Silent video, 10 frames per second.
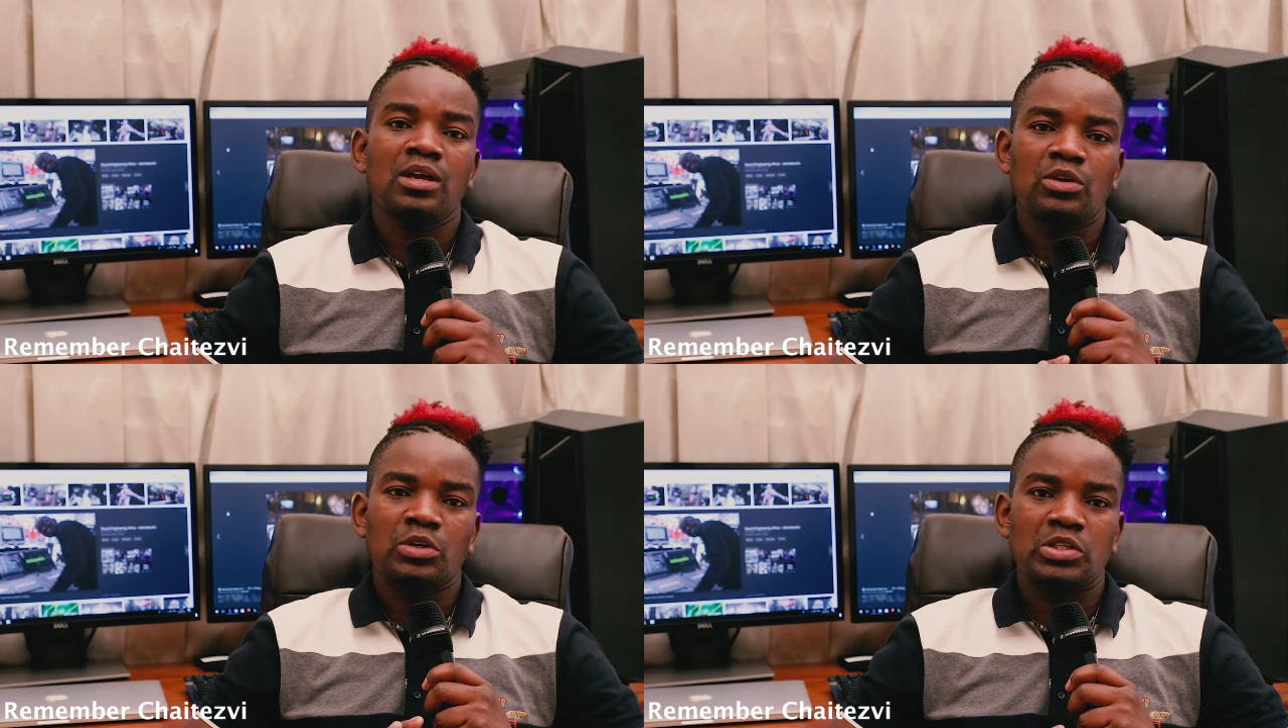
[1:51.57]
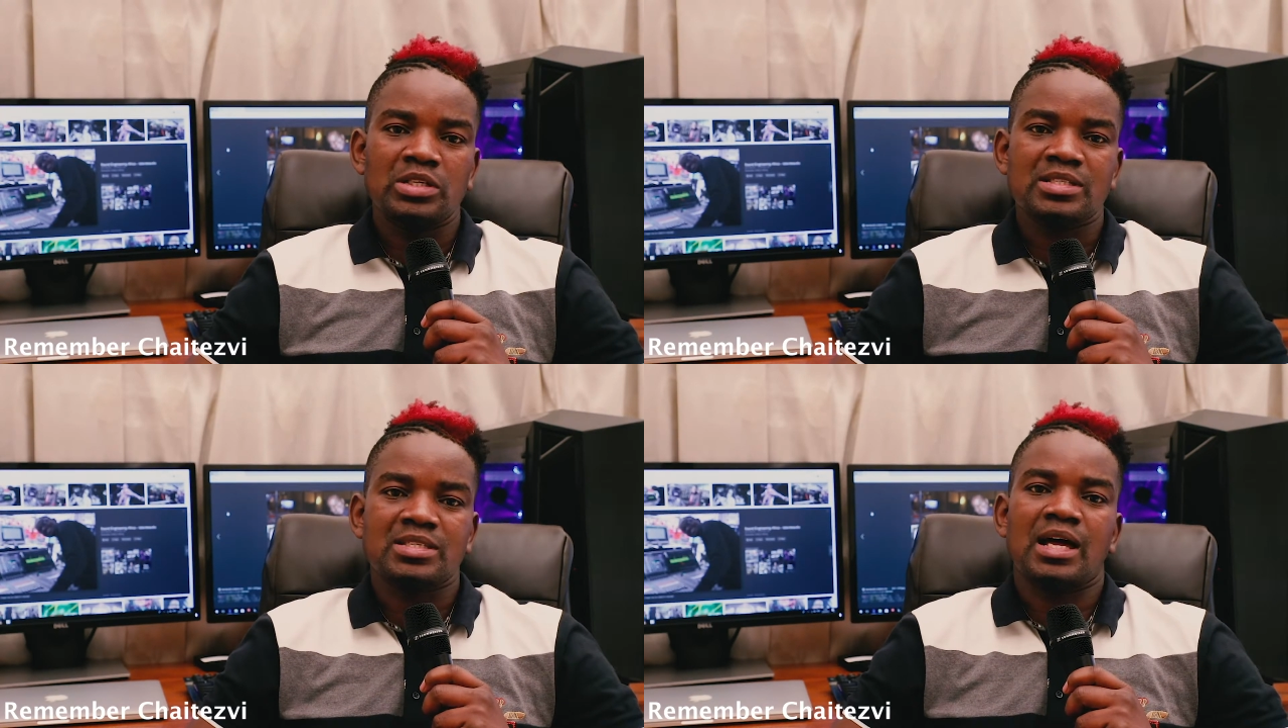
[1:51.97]
you're
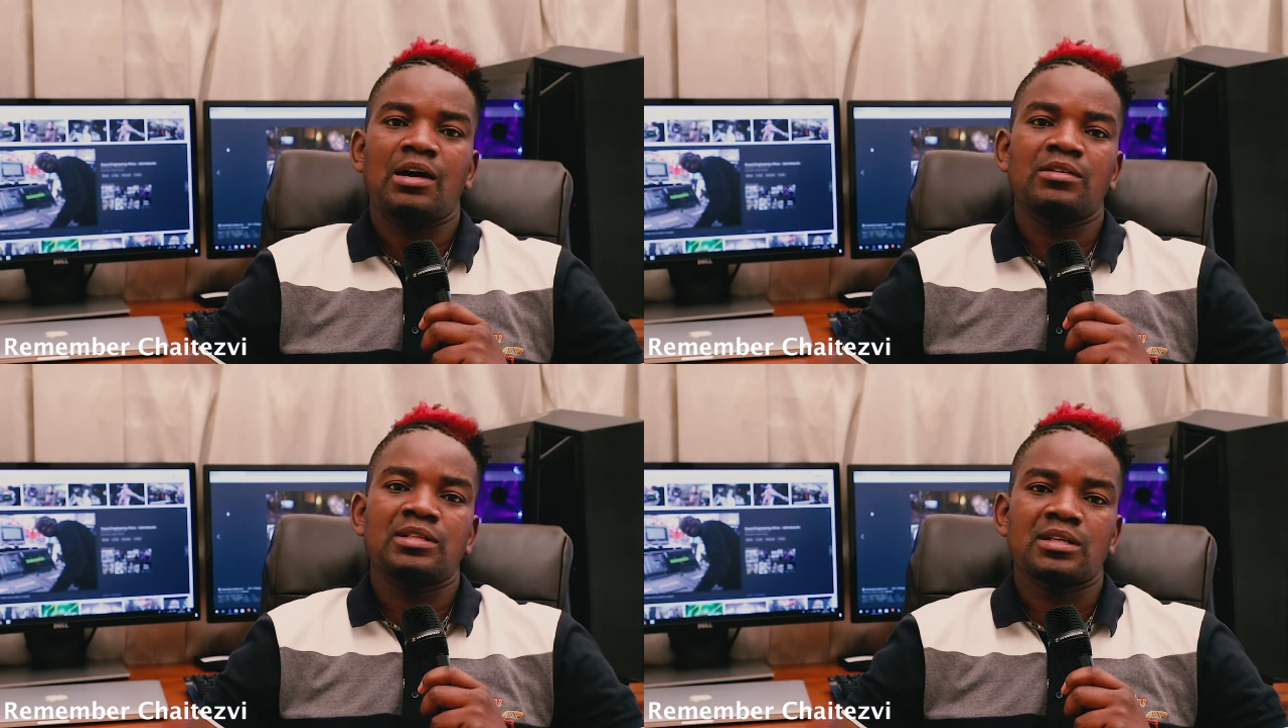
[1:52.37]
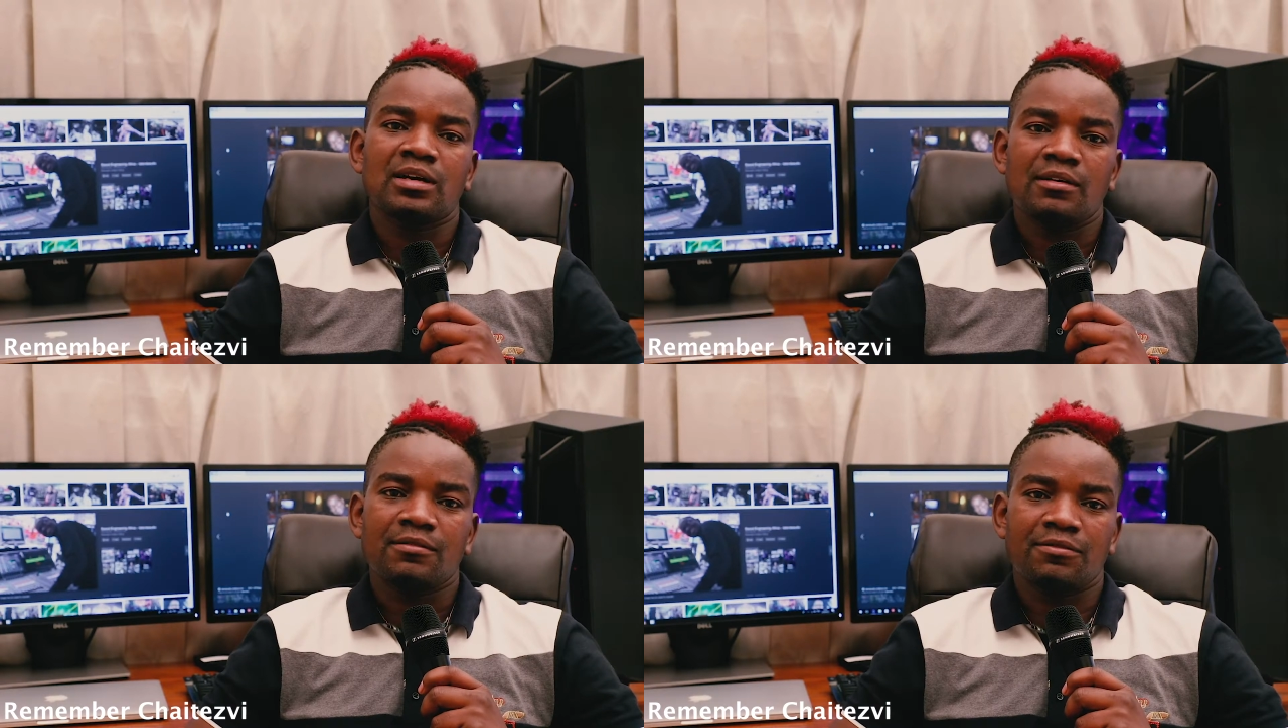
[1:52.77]
doing sound
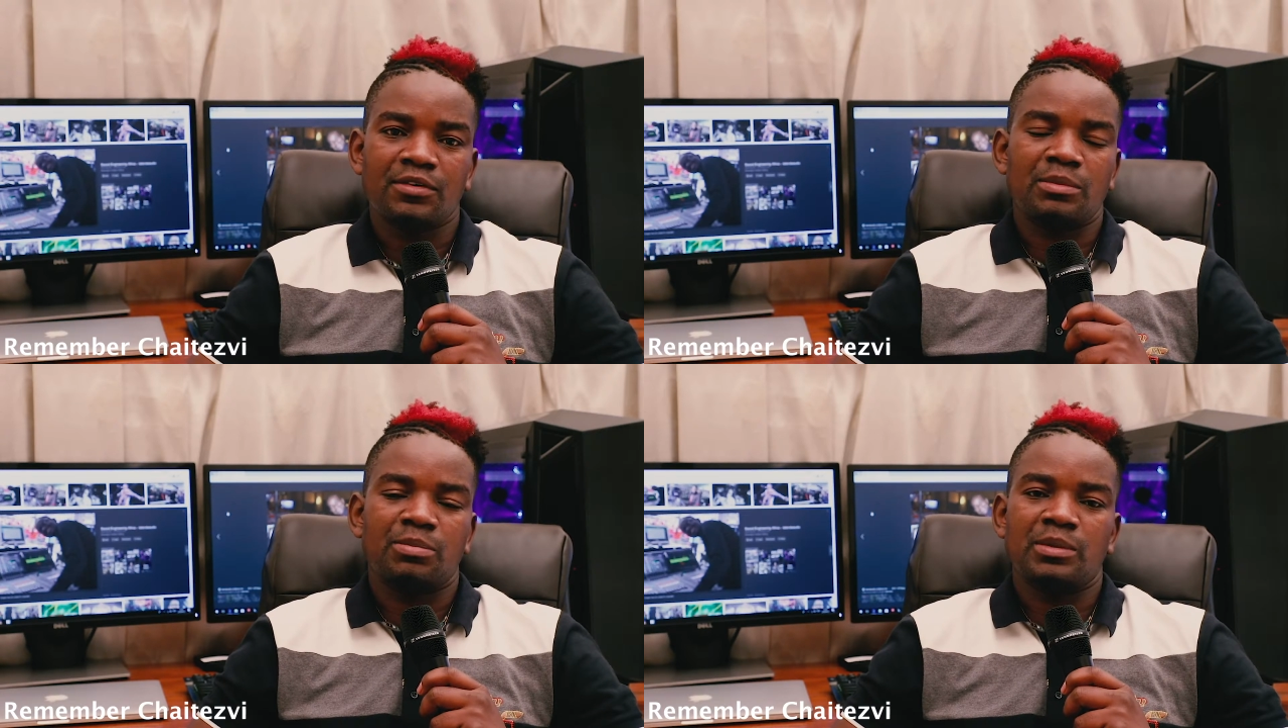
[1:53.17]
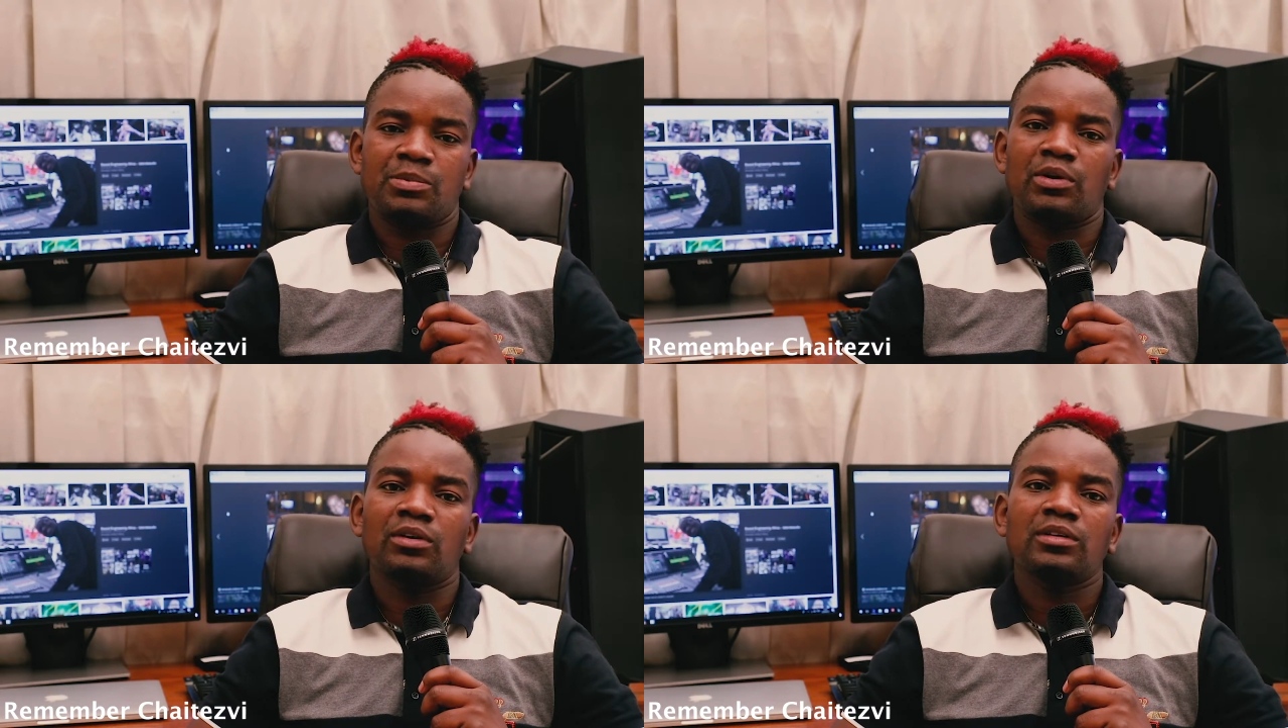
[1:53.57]
for the
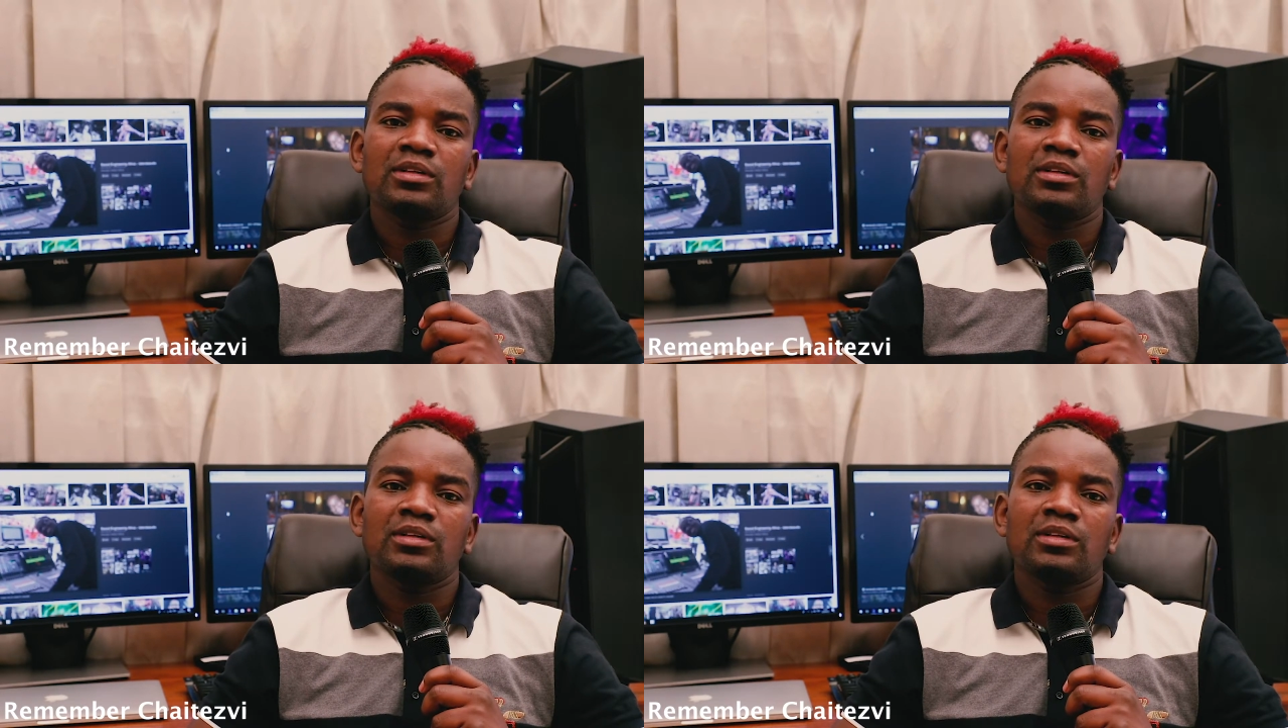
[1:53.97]
people